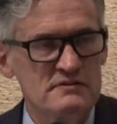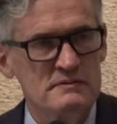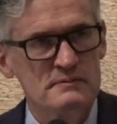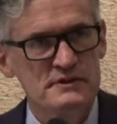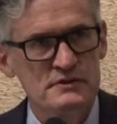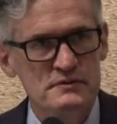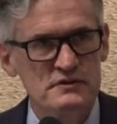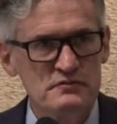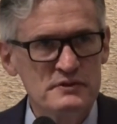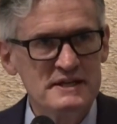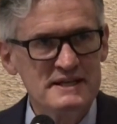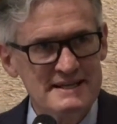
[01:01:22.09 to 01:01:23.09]
So what we do
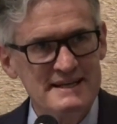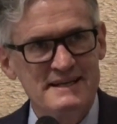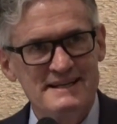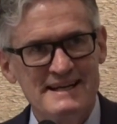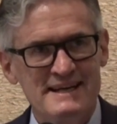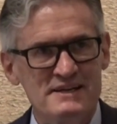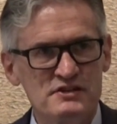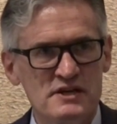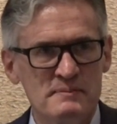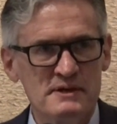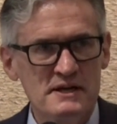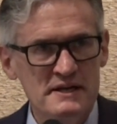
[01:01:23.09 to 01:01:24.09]
is we take it
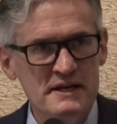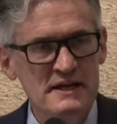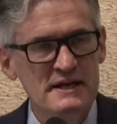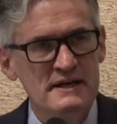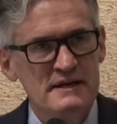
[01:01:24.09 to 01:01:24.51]
anatomically.